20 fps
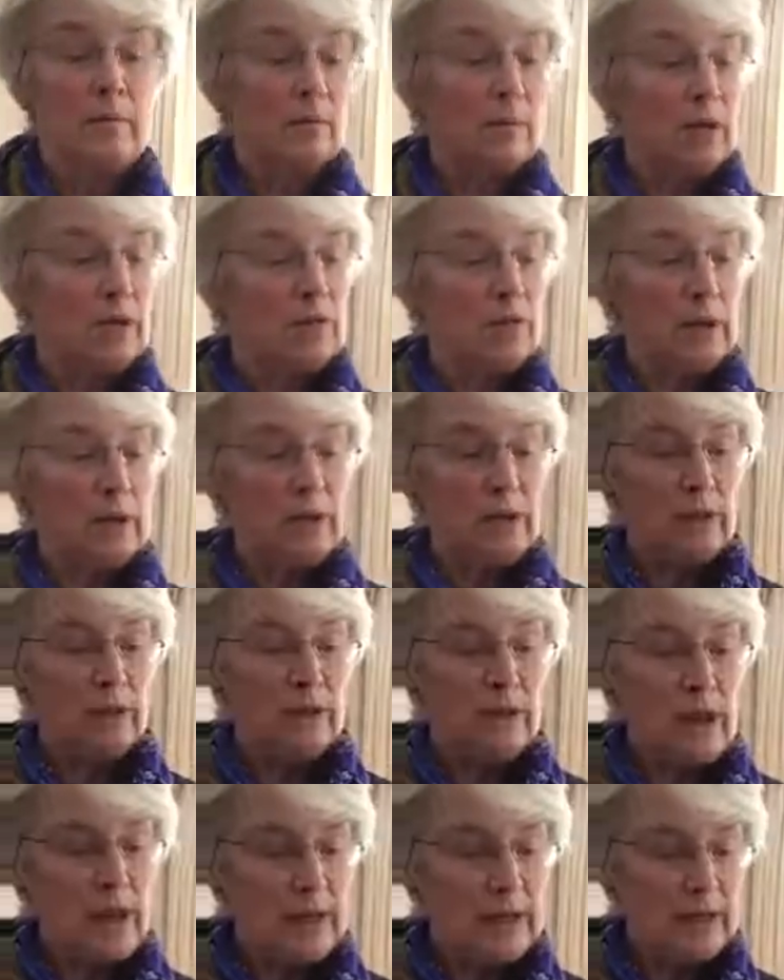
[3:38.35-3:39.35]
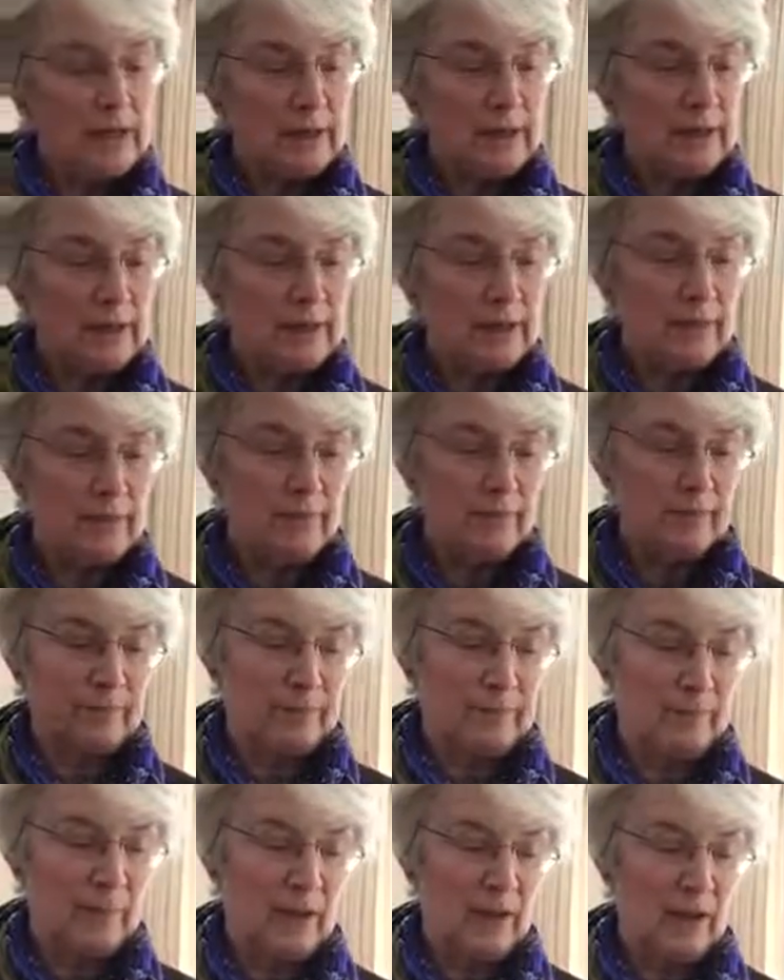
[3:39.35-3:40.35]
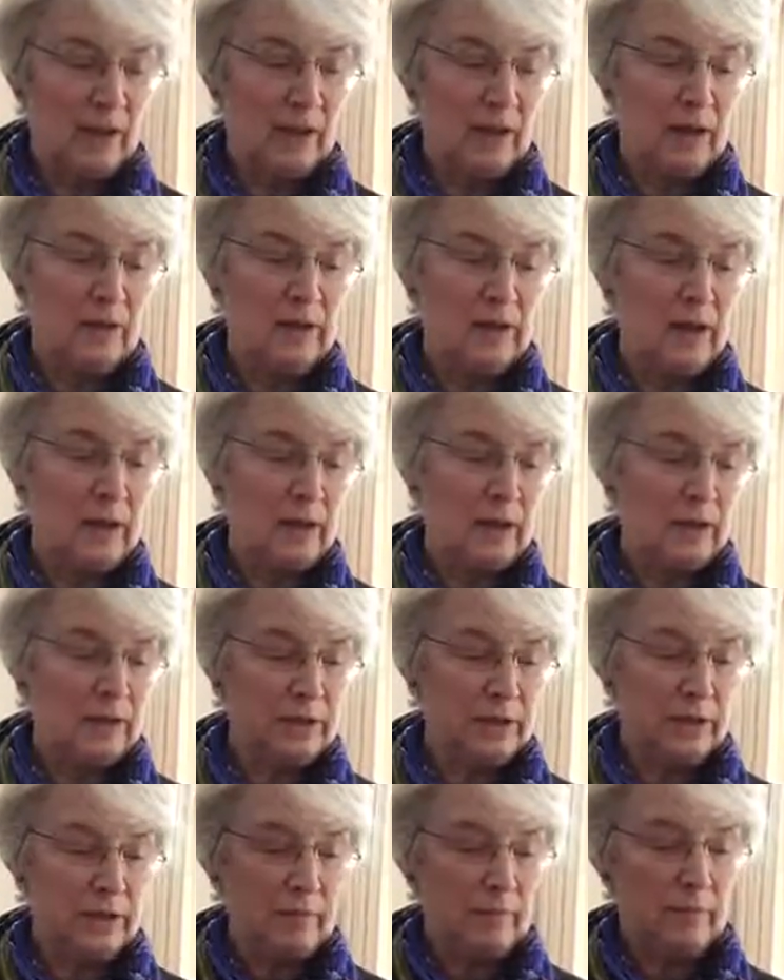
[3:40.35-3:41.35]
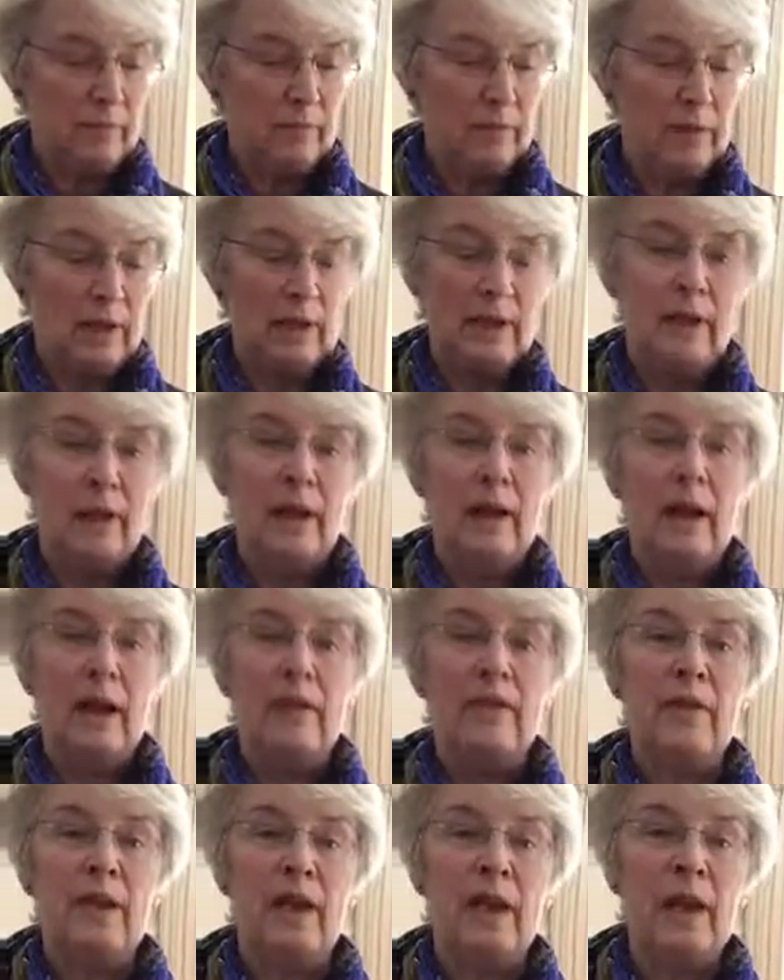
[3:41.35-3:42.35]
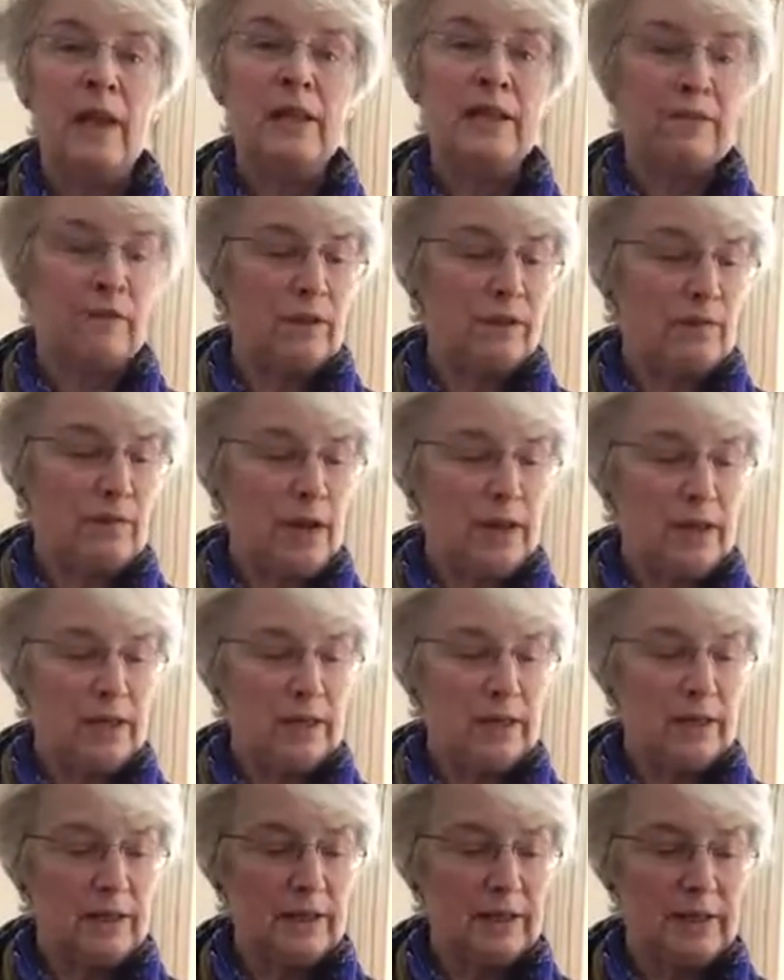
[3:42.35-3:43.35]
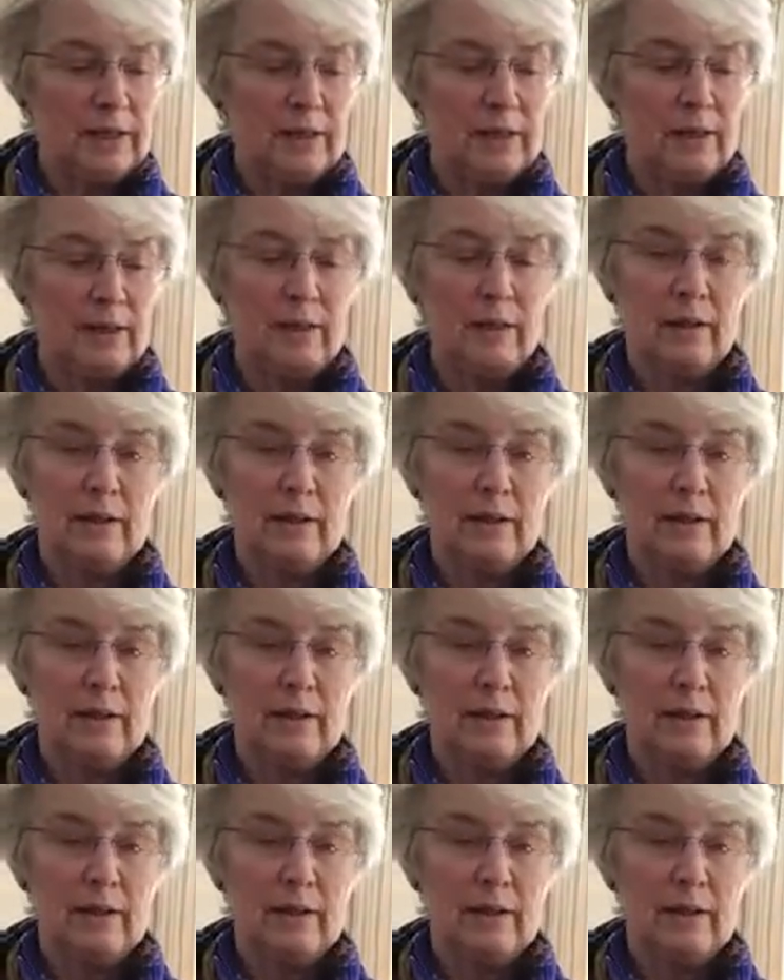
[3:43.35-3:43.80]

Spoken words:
between the radius and the ulna, and the head of the radius